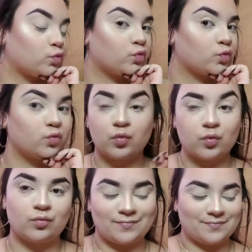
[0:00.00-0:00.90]
So
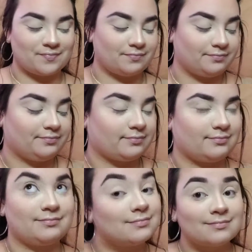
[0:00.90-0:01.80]
jumping right
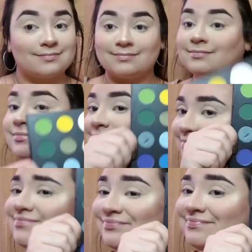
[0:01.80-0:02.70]
in, after I finished my